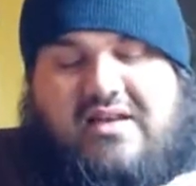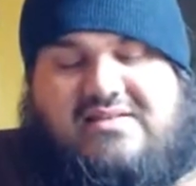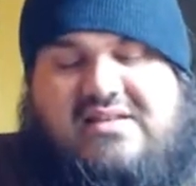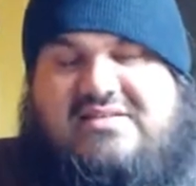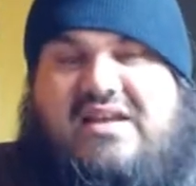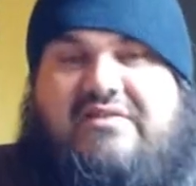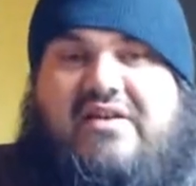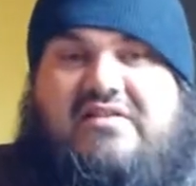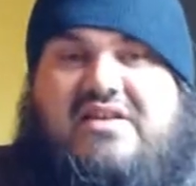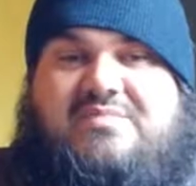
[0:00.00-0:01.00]
As they say
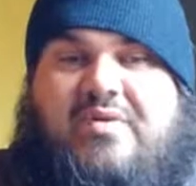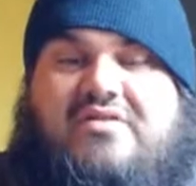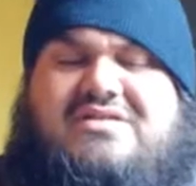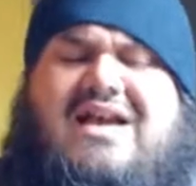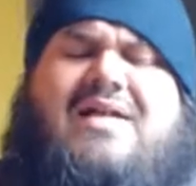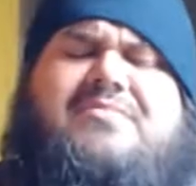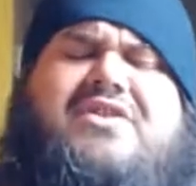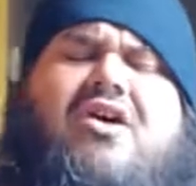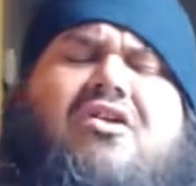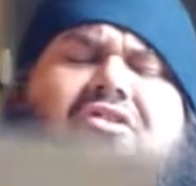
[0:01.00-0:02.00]
around these parts, I'm
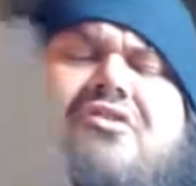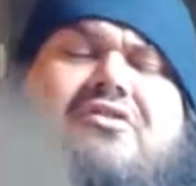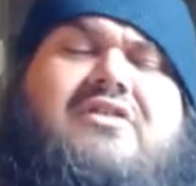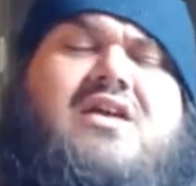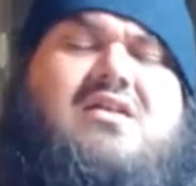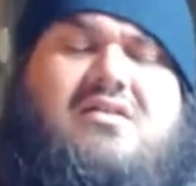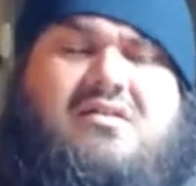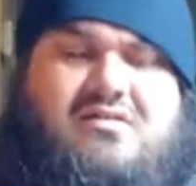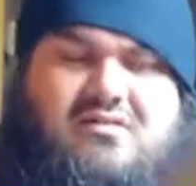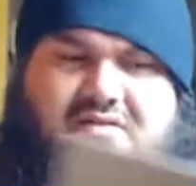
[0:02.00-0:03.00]
tired.
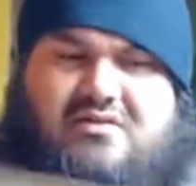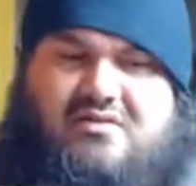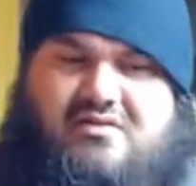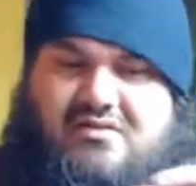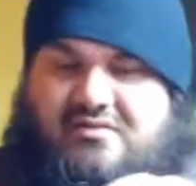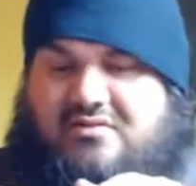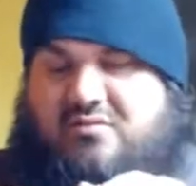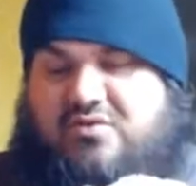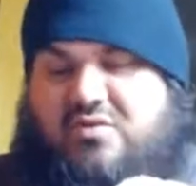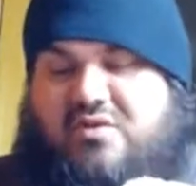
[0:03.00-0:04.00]
I
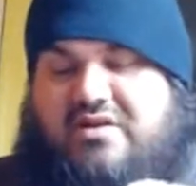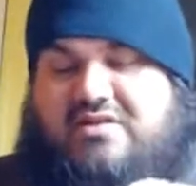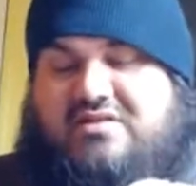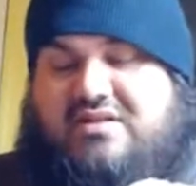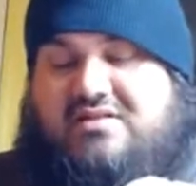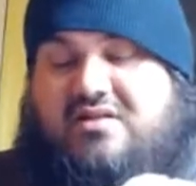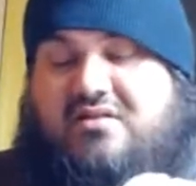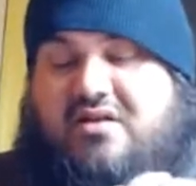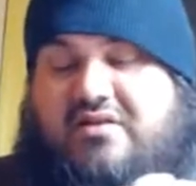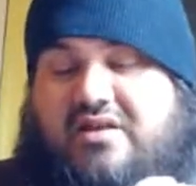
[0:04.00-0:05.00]
went to work at 6
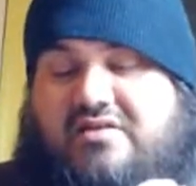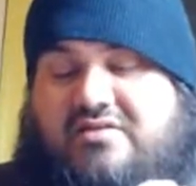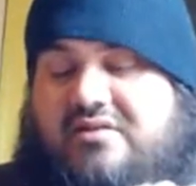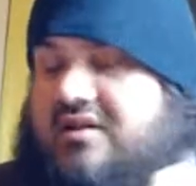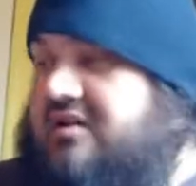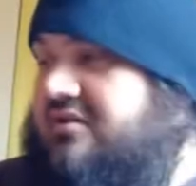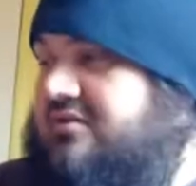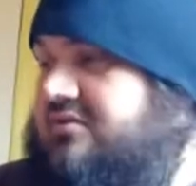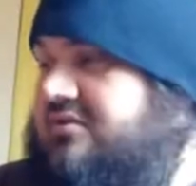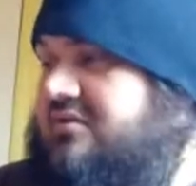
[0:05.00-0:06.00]
o'clock yesterday.
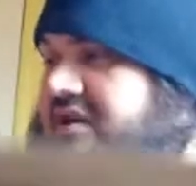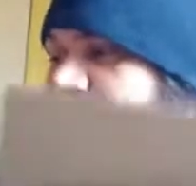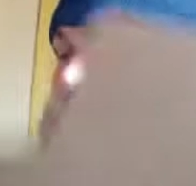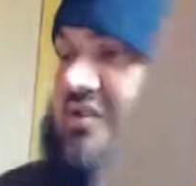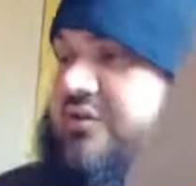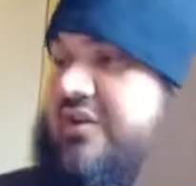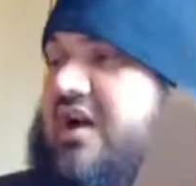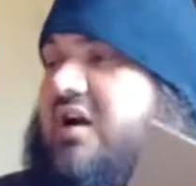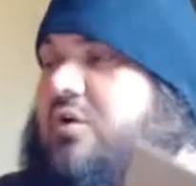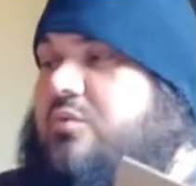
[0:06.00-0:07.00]
I wasn't gonna
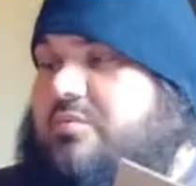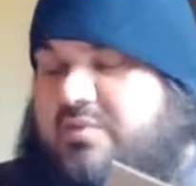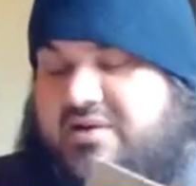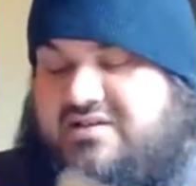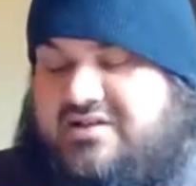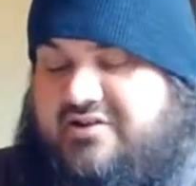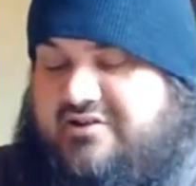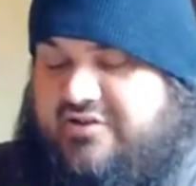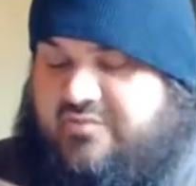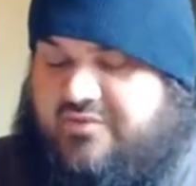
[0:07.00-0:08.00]
go. Remember, I was in here
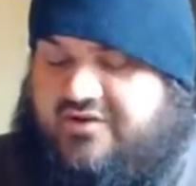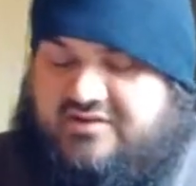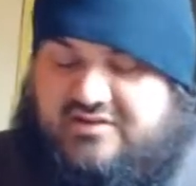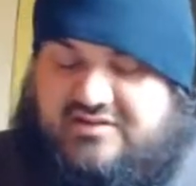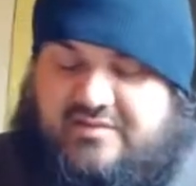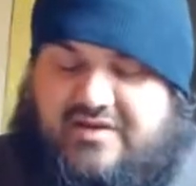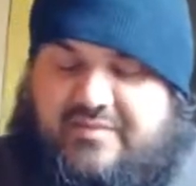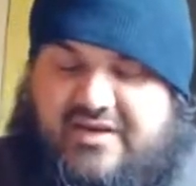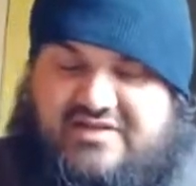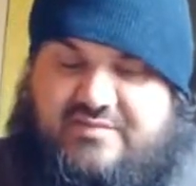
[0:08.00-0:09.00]
doing books, and somebody
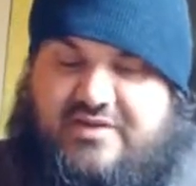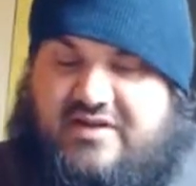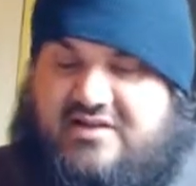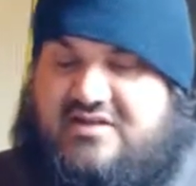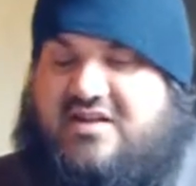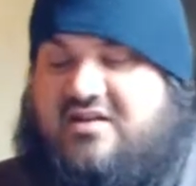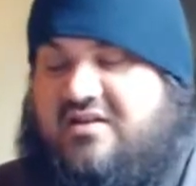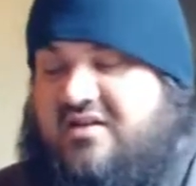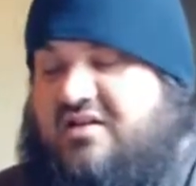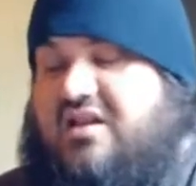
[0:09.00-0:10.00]
messaged me, and I was like,
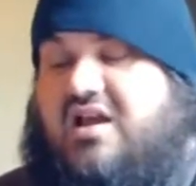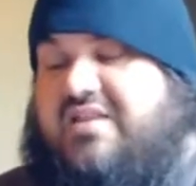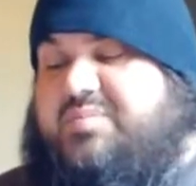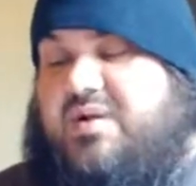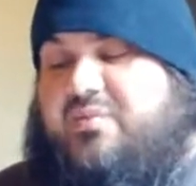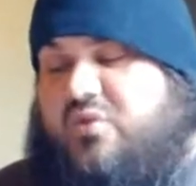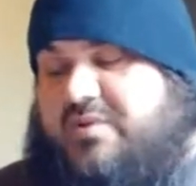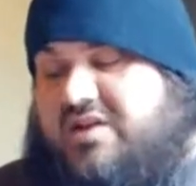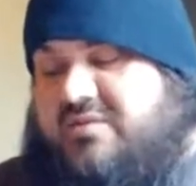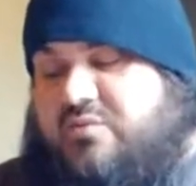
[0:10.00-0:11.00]
"Oh, they probably want
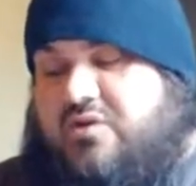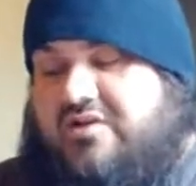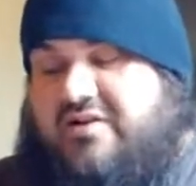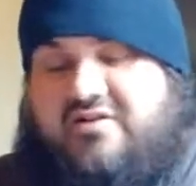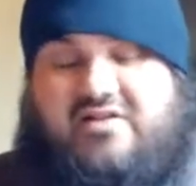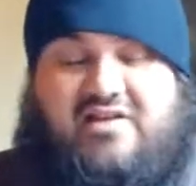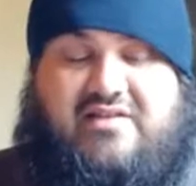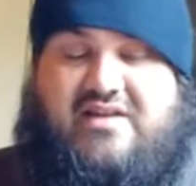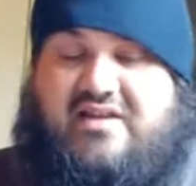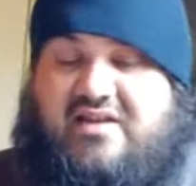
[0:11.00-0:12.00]
me to come to work early," and
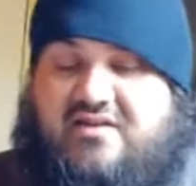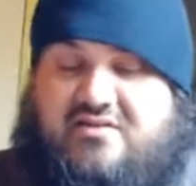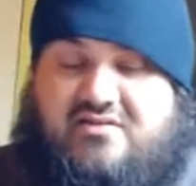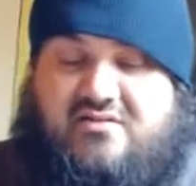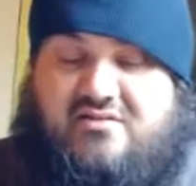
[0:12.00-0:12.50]
they did.